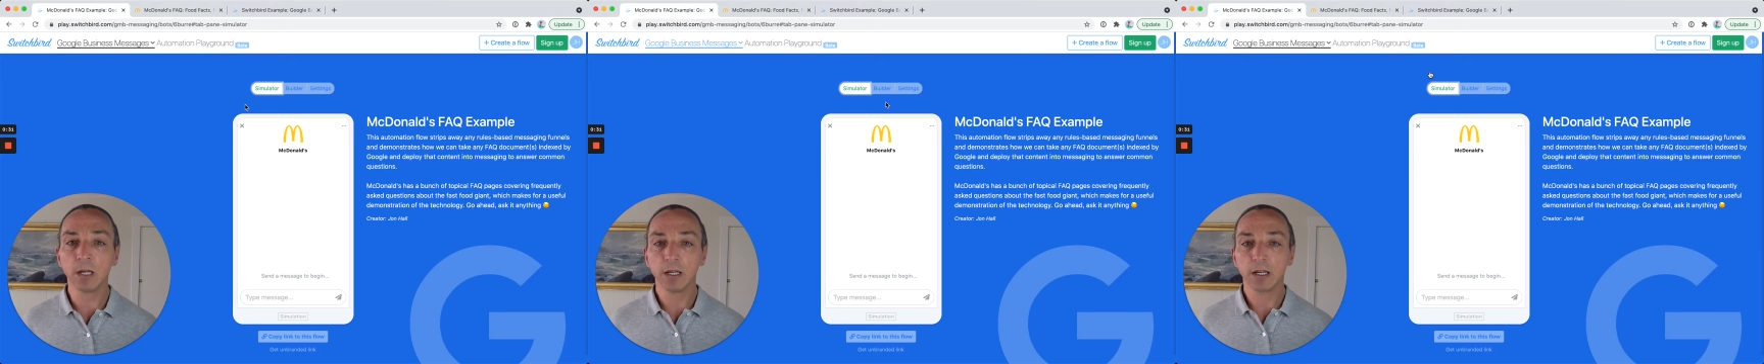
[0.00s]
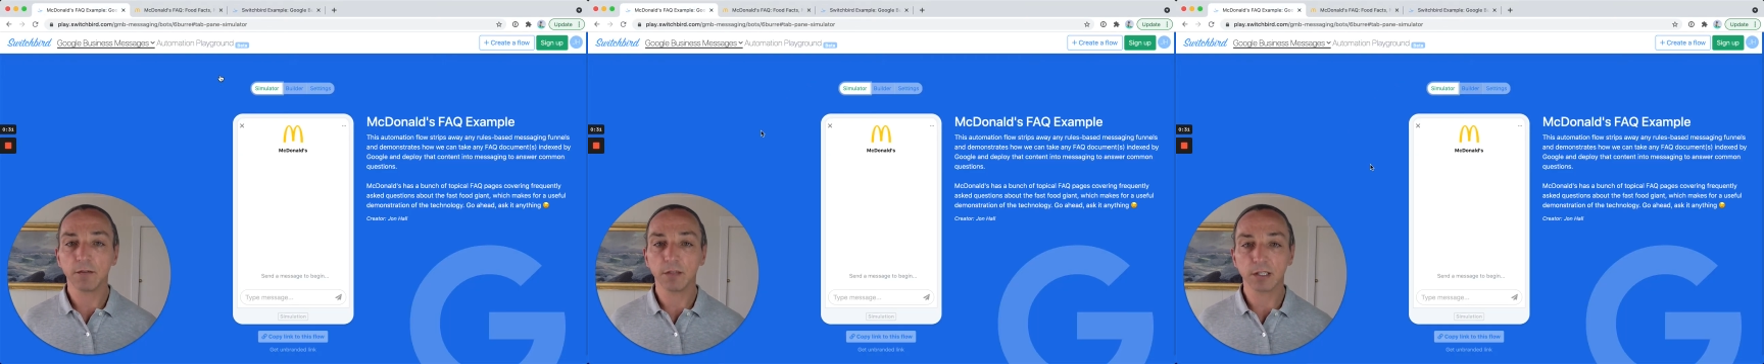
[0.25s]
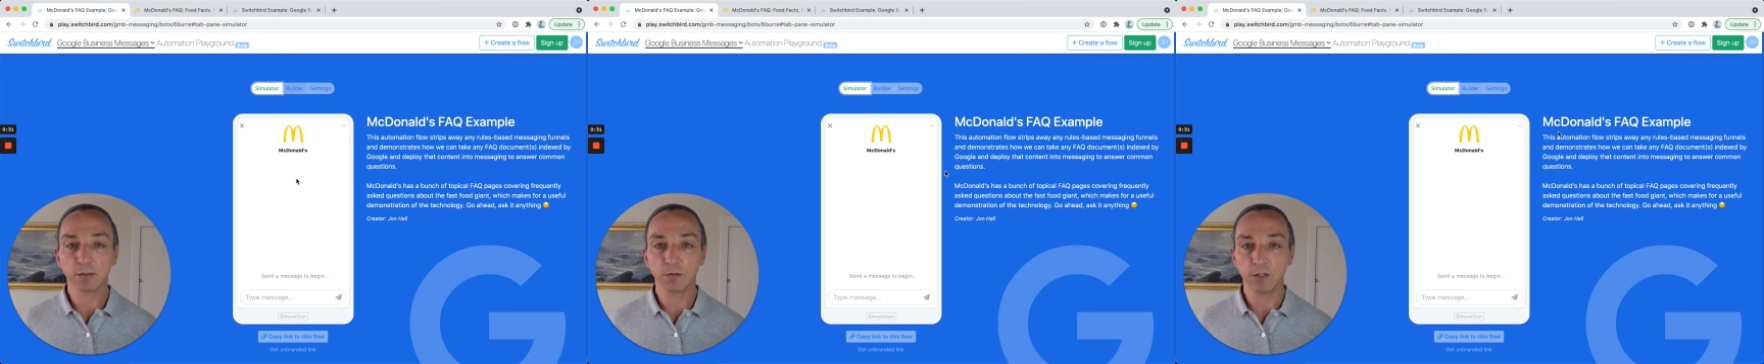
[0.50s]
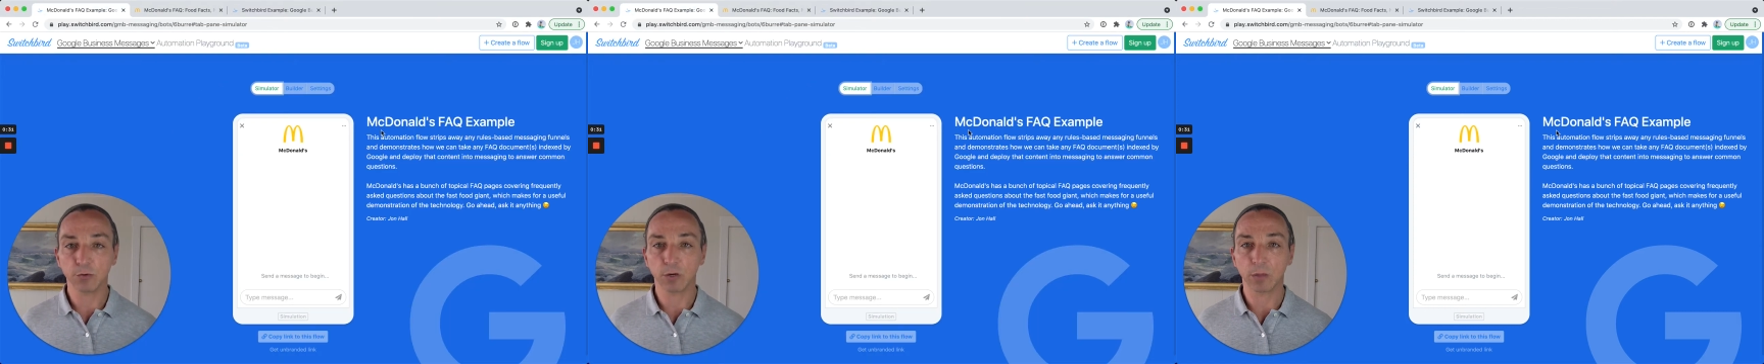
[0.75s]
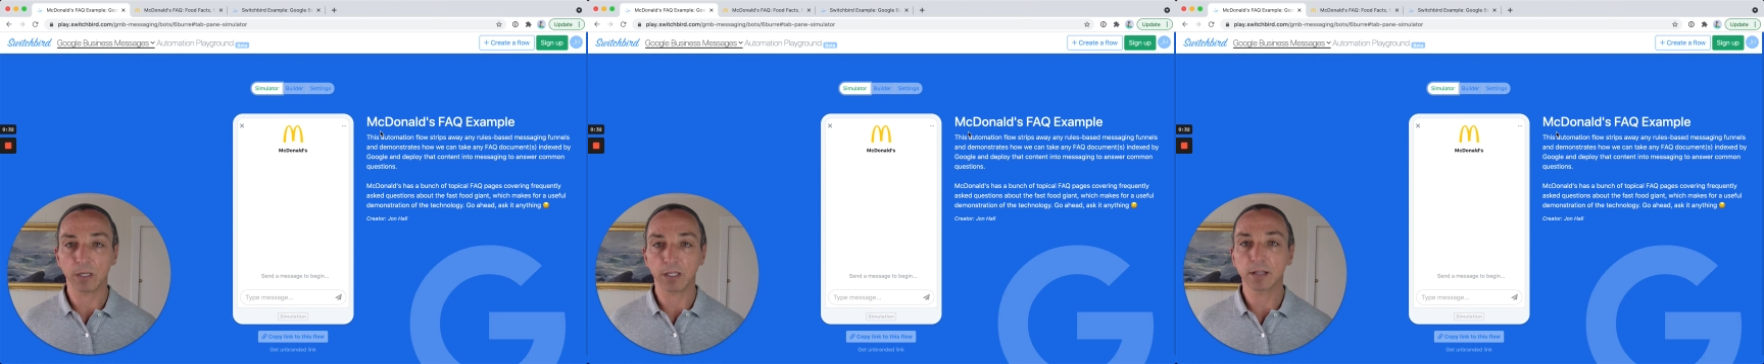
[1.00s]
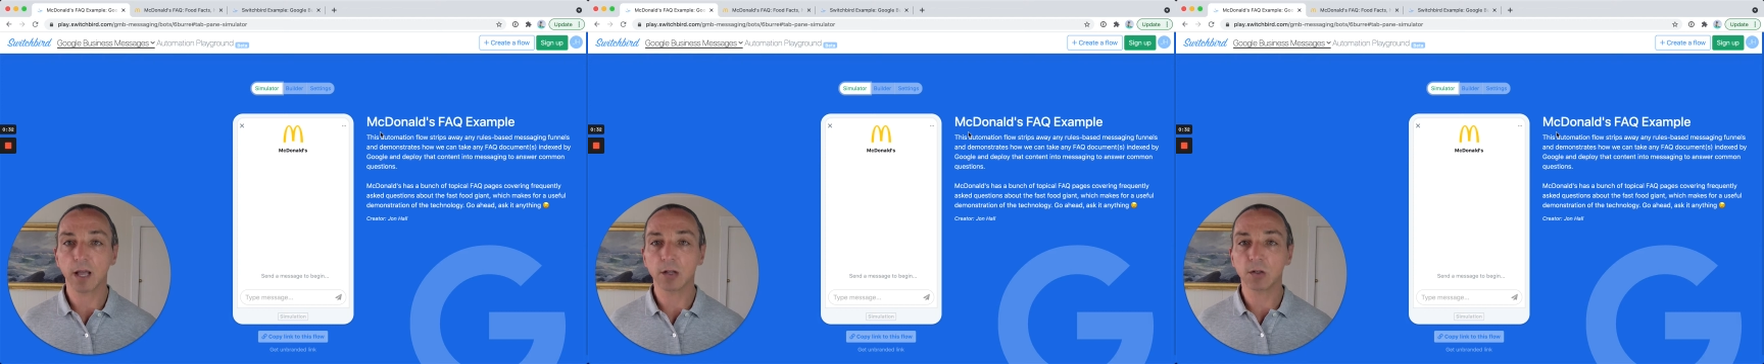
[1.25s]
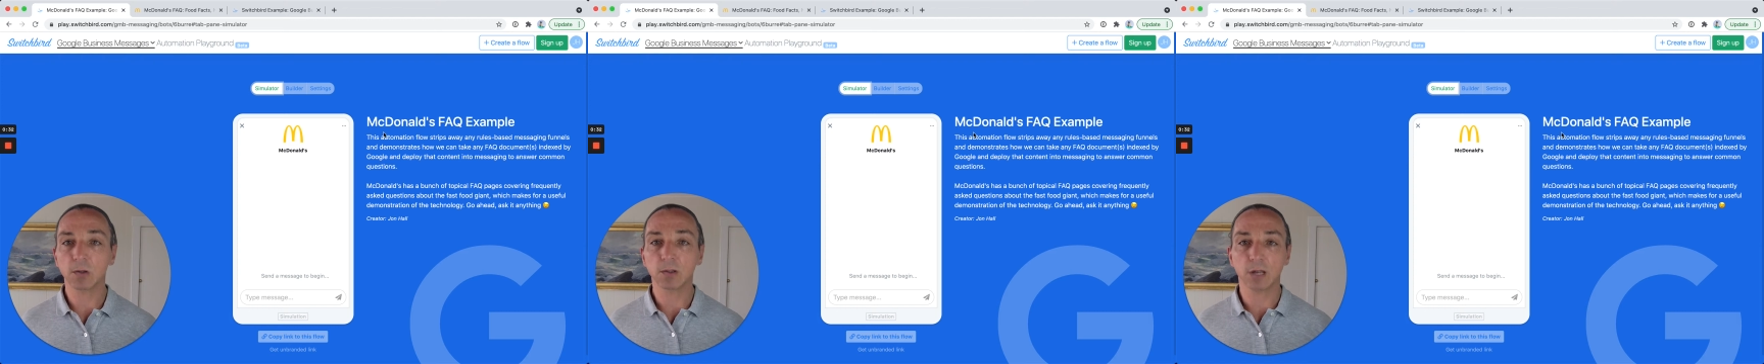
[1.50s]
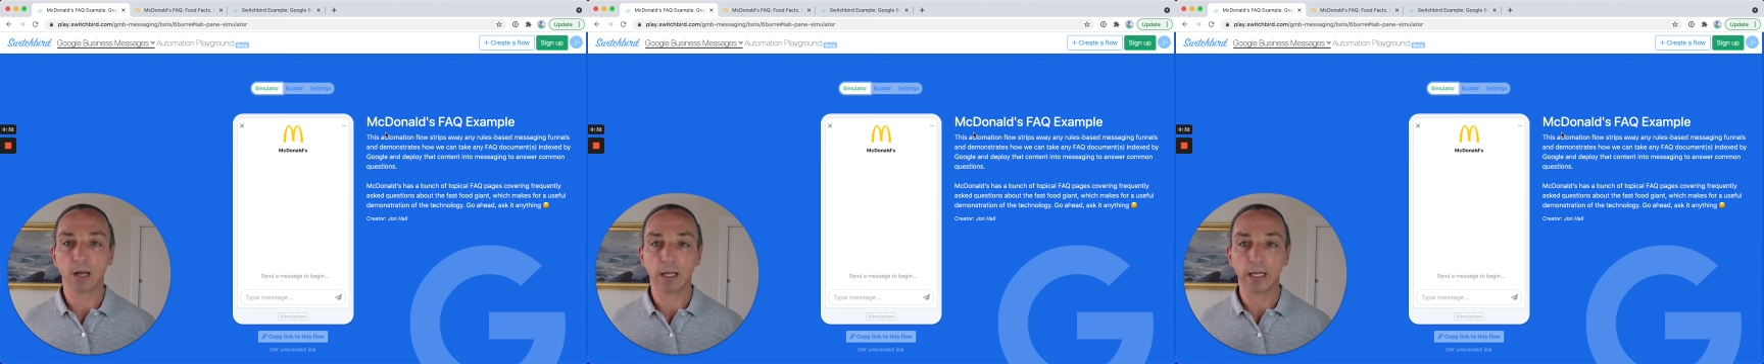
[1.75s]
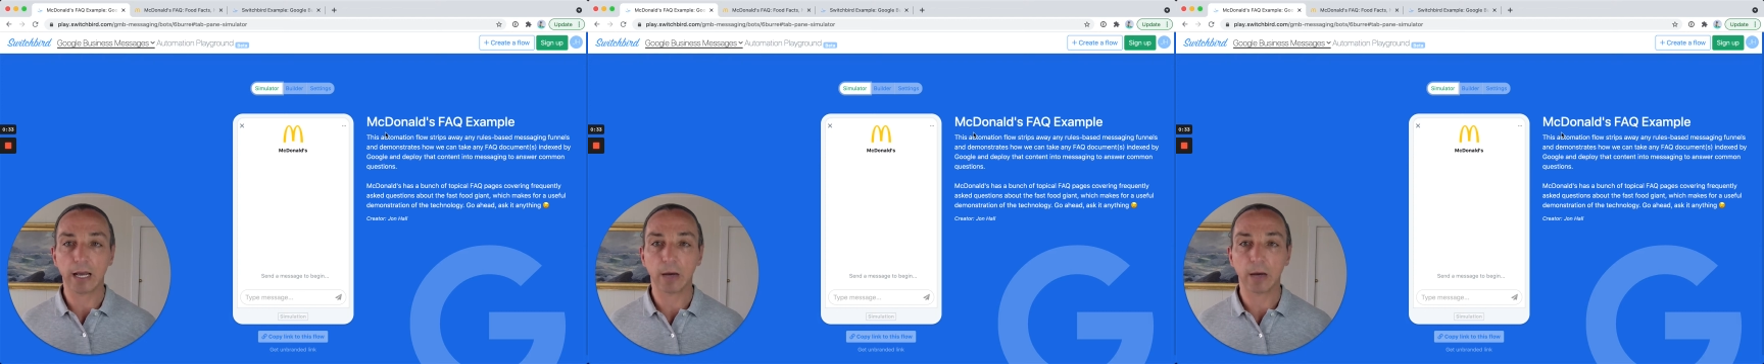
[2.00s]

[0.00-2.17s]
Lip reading: of this featuring McDonald's on